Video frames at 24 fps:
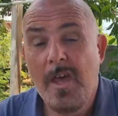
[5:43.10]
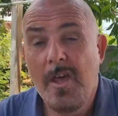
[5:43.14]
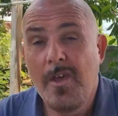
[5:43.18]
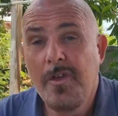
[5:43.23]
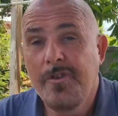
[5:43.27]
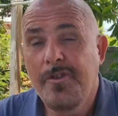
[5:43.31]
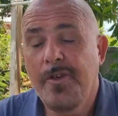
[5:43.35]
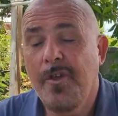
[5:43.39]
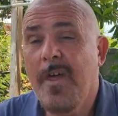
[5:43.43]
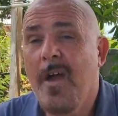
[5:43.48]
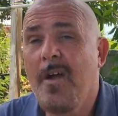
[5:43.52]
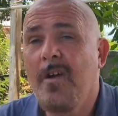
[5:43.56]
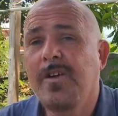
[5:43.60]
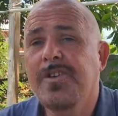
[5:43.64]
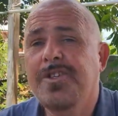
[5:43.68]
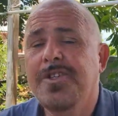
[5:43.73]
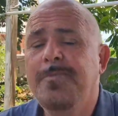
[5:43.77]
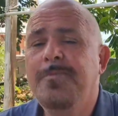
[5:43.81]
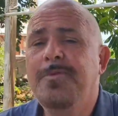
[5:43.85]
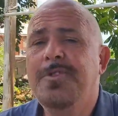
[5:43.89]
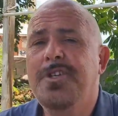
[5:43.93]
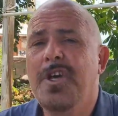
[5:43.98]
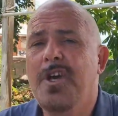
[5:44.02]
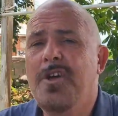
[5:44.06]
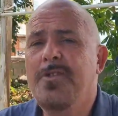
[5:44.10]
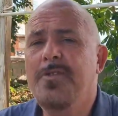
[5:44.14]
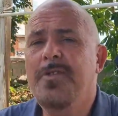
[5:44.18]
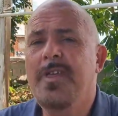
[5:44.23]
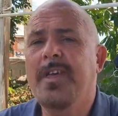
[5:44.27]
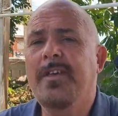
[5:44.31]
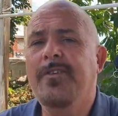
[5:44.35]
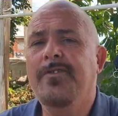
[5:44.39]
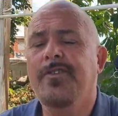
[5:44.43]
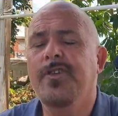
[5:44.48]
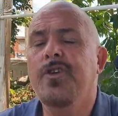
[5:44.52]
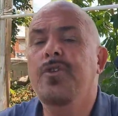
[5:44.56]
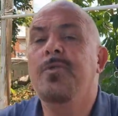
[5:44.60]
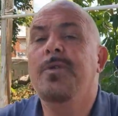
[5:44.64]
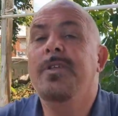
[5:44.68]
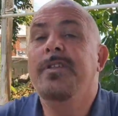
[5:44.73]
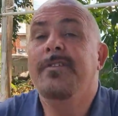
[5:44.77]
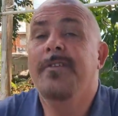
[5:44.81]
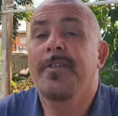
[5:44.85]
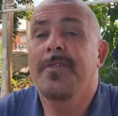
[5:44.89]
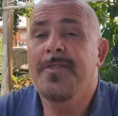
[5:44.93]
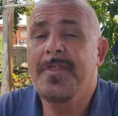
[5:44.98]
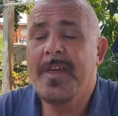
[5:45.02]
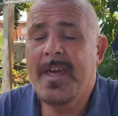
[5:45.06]
So there are some certain things that you need
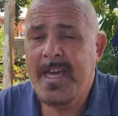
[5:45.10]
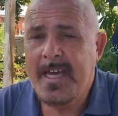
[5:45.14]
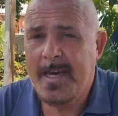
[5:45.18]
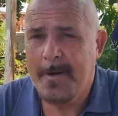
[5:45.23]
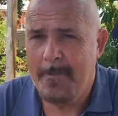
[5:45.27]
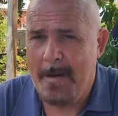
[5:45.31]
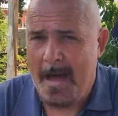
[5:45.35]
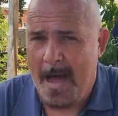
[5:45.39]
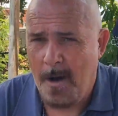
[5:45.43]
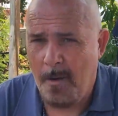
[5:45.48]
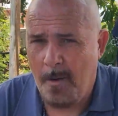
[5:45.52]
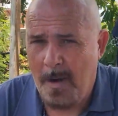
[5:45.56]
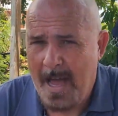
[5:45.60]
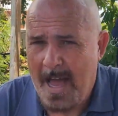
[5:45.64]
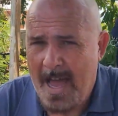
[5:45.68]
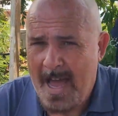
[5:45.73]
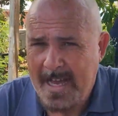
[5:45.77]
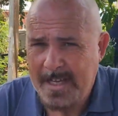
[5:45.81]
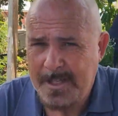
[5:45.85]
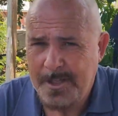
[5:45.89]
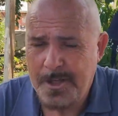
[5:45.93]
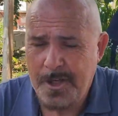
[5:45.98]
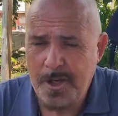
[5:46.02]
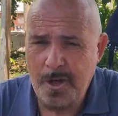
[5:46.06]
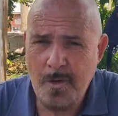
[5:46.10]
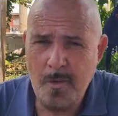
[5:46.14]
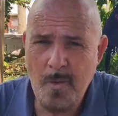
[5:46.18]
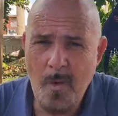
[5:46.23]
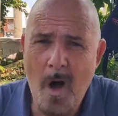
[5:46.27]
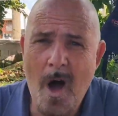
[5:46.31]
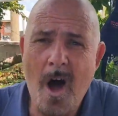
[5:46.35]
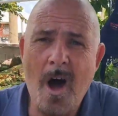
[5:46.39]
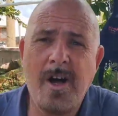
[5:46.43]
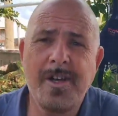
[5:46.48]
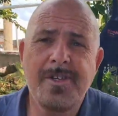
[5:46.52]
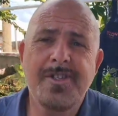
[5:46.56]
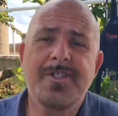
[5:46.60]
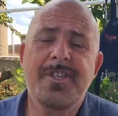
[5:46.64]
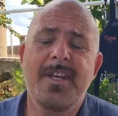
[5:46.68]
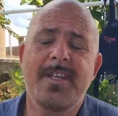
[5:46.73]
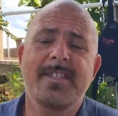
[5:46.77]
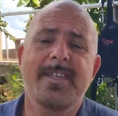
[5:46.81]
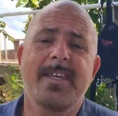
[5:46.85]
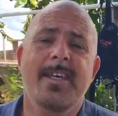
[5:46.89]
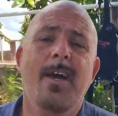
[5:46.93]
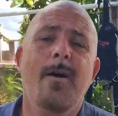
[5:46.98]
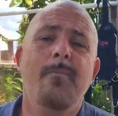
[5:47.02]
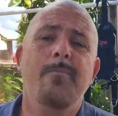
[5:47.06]
to think about as you are
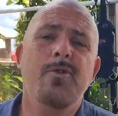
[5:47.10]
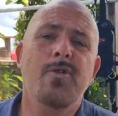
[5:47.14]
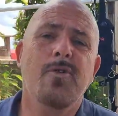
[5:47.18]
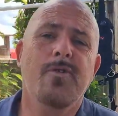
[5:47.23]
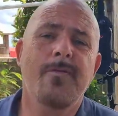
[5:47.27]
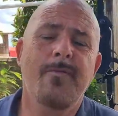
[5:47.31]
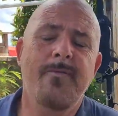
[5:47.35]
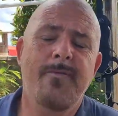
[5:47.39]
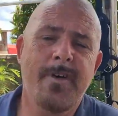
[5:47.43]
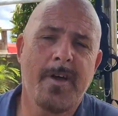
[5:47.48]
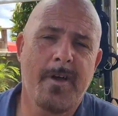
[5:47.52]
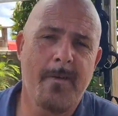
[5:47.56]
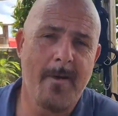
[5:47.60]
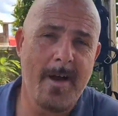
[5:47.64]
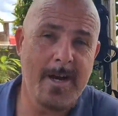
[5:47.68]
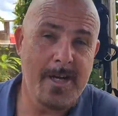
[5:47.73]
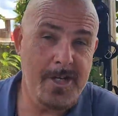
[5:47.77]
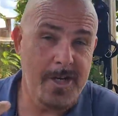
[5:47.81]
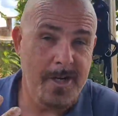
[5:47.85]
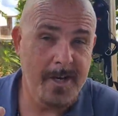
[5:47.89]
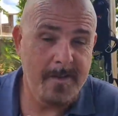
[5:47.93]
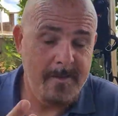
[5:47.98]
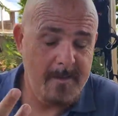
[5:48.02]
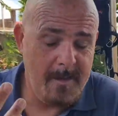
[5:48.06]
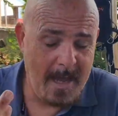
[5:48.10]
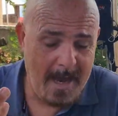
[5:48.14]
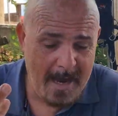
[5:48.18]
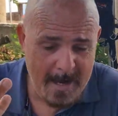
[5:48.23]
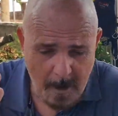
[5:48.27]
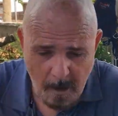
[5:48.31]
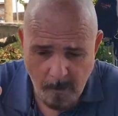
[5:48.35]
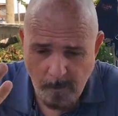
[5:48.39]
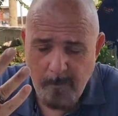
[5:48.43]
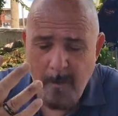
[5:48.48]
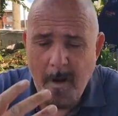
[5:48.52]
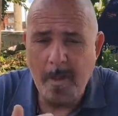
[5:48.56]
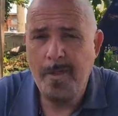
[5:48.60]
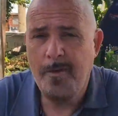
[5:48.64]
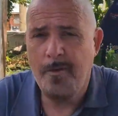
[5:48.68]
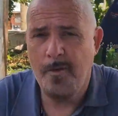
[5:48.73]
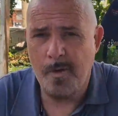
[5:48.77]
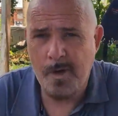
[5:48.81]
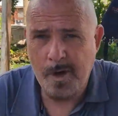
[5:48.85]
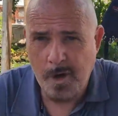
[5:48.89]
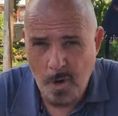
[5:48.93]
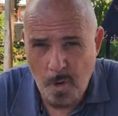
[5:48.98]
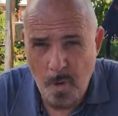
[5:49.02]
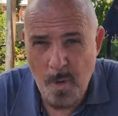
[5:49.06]
setting up your configuration, and I'll run through
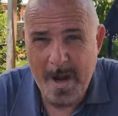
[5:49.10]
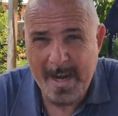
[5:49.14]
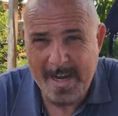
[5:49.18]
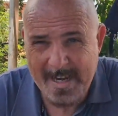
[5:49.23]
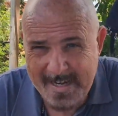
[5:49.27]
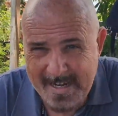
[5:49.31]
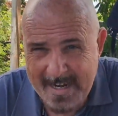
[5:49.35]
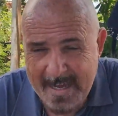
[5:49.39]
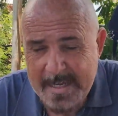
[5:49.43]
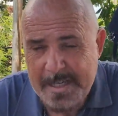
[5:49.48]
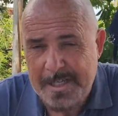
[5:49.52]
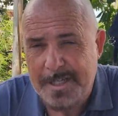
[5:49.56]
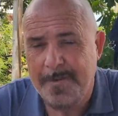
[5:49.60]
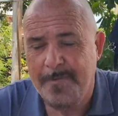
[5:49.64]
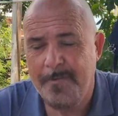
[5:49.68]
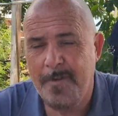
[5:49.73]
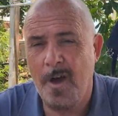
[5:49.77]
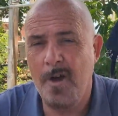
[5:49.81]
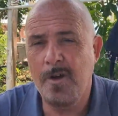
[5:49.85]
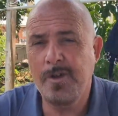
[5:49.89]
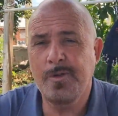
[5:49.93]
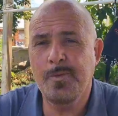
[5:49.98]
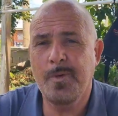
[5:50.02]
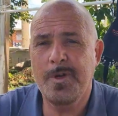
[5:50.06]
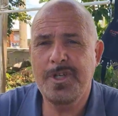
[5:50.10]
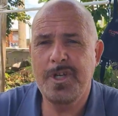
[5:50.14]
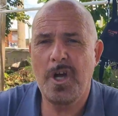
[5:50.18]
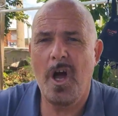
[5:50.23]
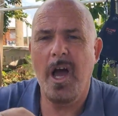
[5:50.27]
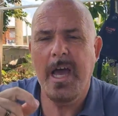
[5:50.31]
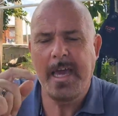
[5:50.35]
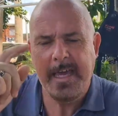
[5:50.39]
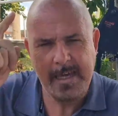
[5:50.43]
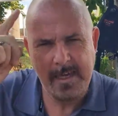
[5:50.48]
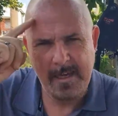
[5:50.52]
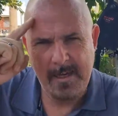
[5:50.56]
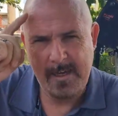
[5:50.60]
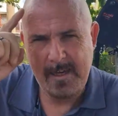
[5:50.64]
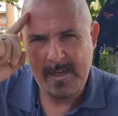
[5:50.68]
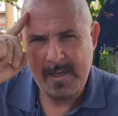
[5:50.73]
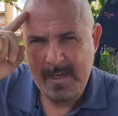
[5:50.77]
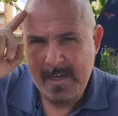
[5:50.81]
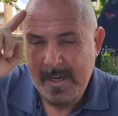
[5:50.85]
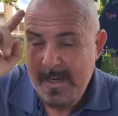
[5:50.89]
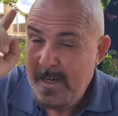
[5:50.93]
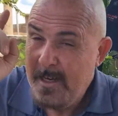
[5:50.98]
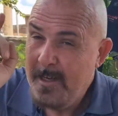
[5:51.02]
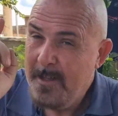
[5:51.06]
a quick list of those, which I
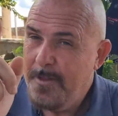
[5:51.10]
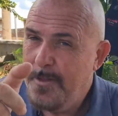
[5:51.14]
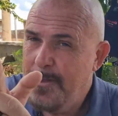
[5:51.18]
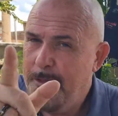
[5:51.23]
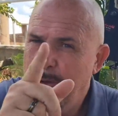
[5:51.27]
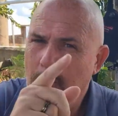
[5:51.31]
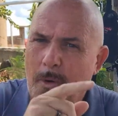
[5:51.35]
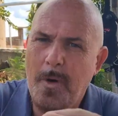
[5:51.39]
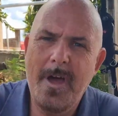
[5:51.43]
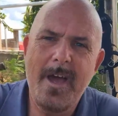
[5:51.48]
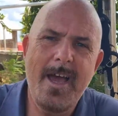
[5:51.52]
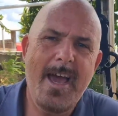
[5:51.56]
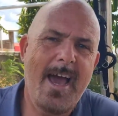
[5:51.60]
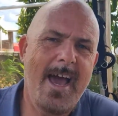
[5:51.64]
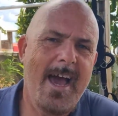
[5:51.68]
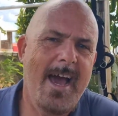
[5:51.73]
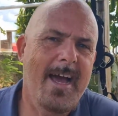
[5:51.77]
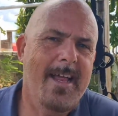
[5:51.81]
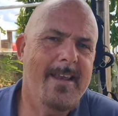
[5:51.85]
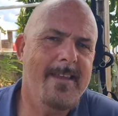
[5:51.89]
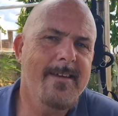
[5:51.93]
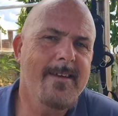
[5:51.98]
thought I had